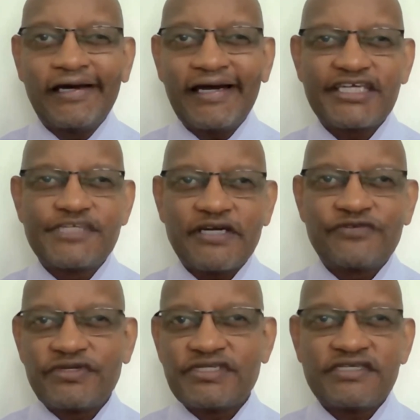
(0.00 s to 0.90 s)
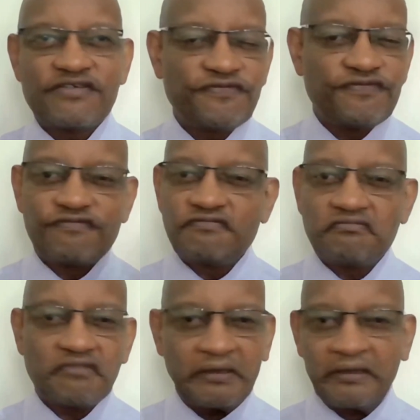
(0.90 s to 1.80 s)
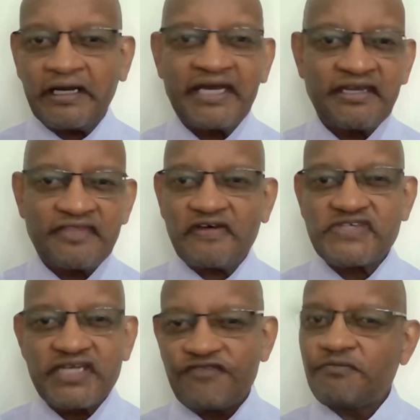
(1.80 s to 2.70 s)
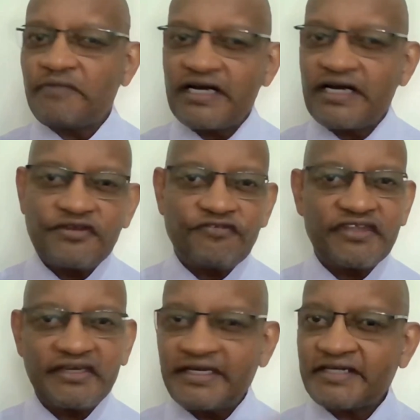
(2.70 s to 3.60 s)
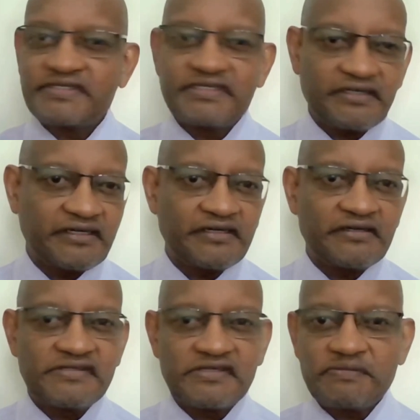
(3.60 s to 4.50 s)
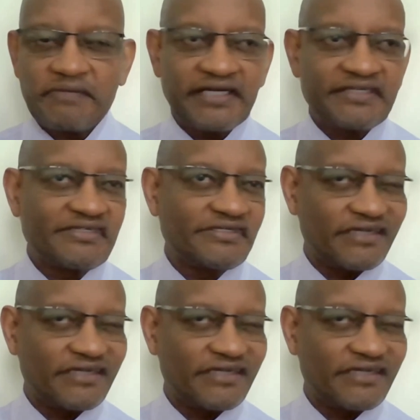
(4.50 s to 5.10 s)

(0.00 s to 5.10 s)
I expect to receive 100,000 every month over the next 6 months,